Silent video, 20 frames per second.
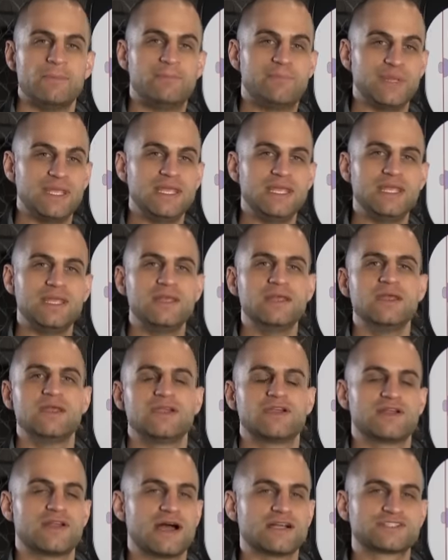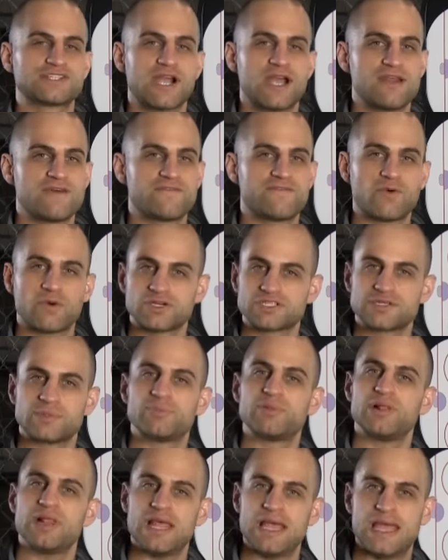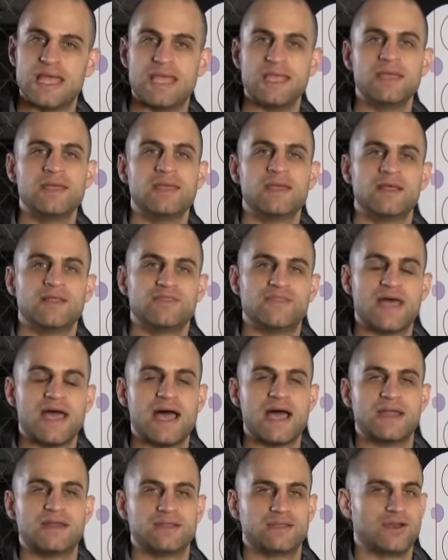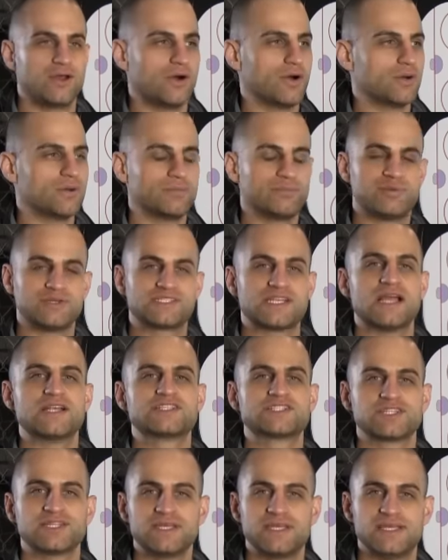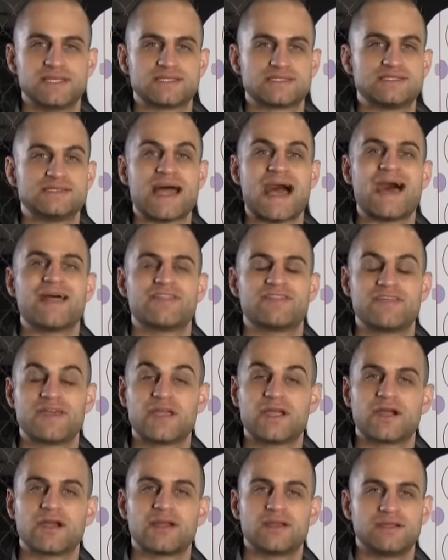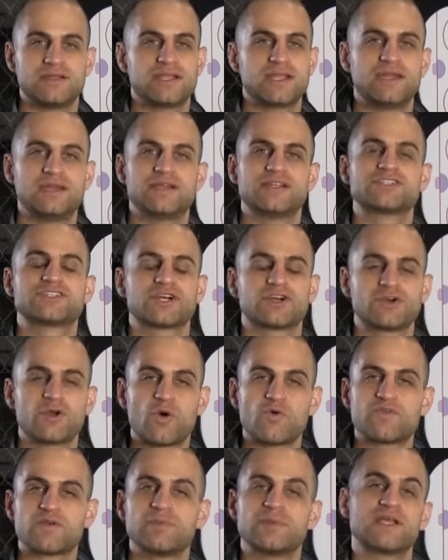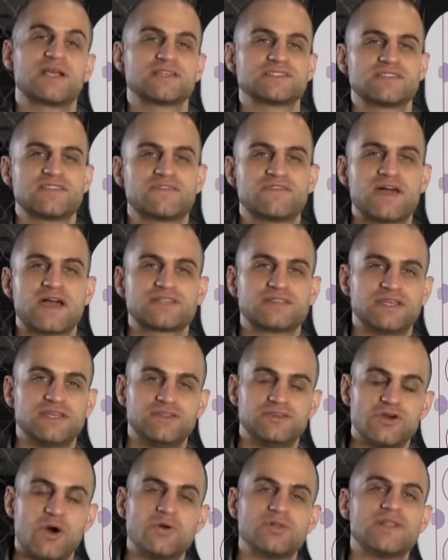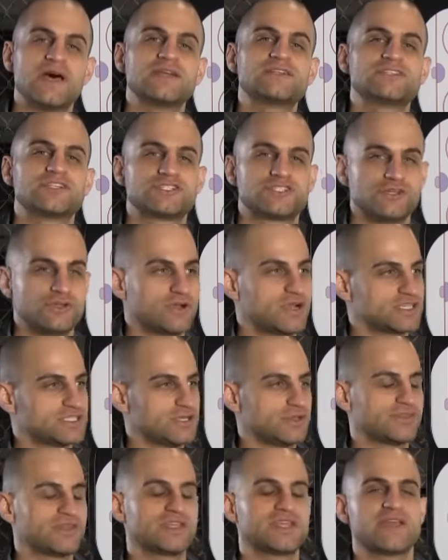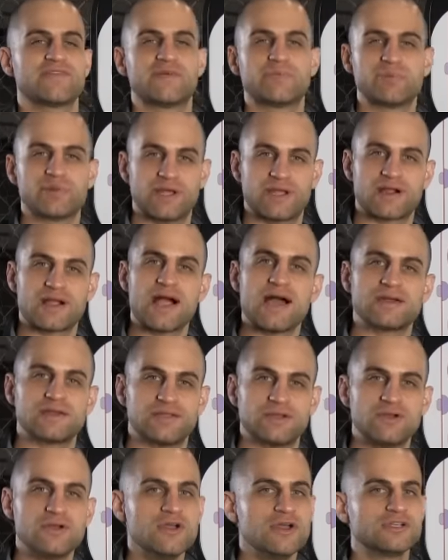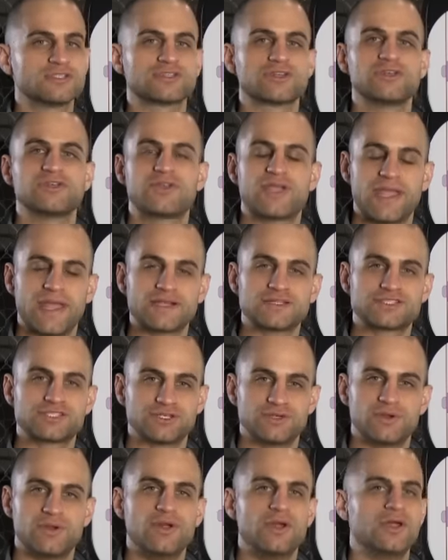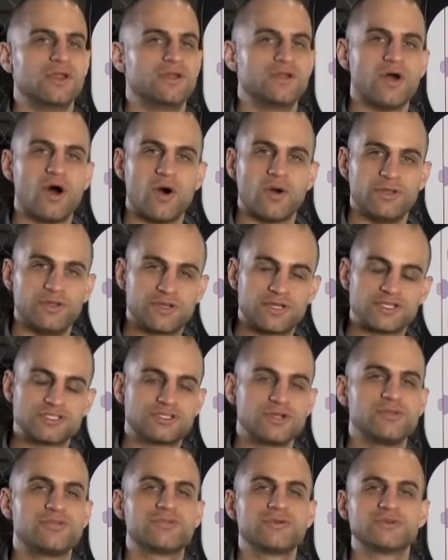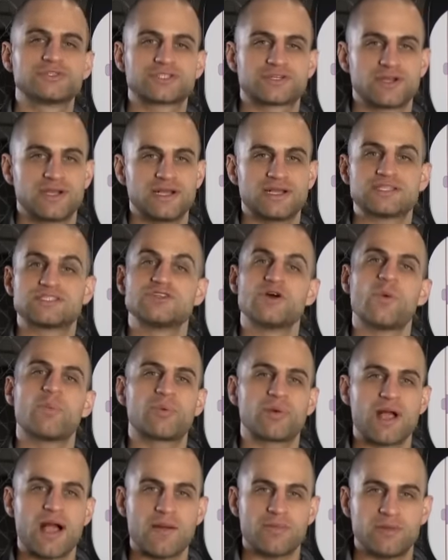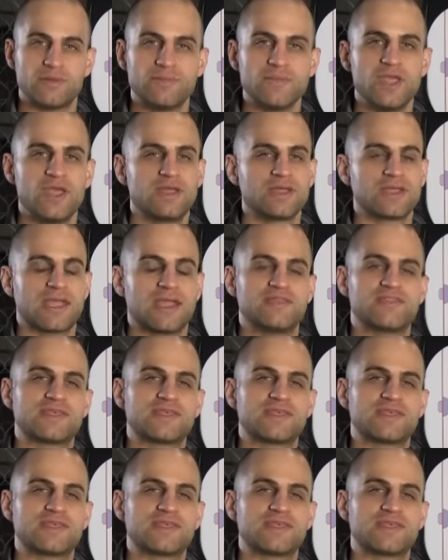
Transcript: B, you're not trying to force a play that, you know, potentially is not there and you're getting a turnover because of the fact that you don't like to shoot because you think you have a player on you, so you can't shoot. No, you can shoot through a screen. It's no problem, okay?